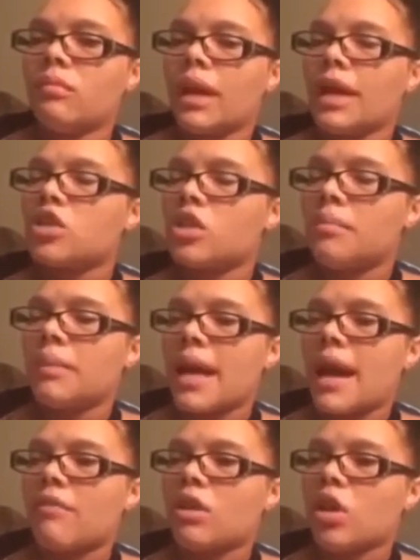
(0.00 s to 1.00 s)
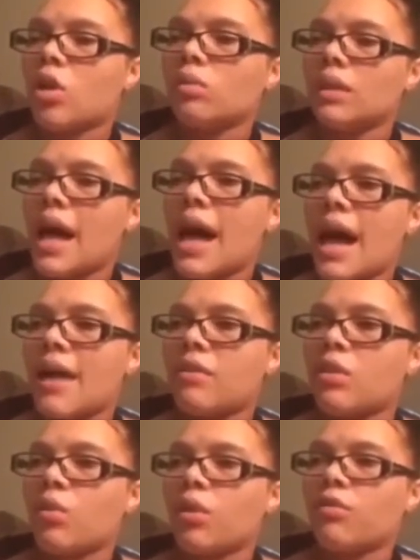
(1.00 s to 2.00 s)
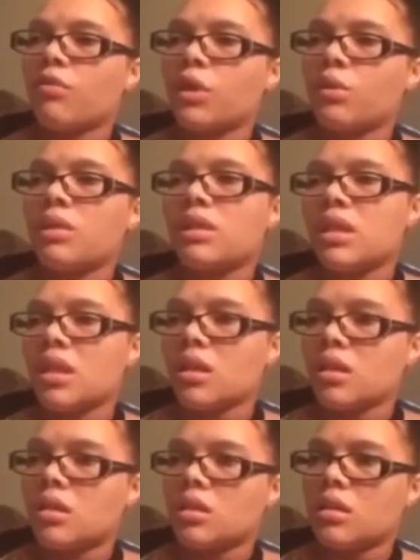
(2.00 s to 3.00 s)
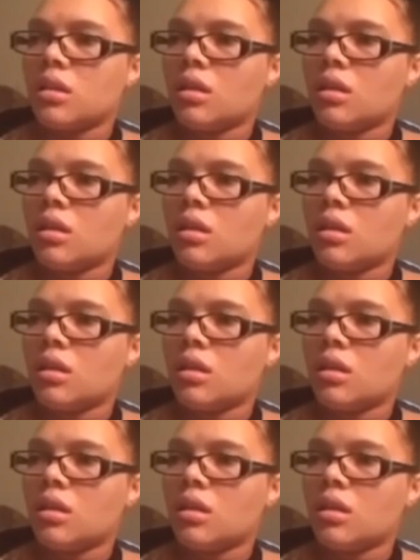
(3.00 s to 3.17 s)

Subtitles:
I shouldn't be having to go live in order for you to see this.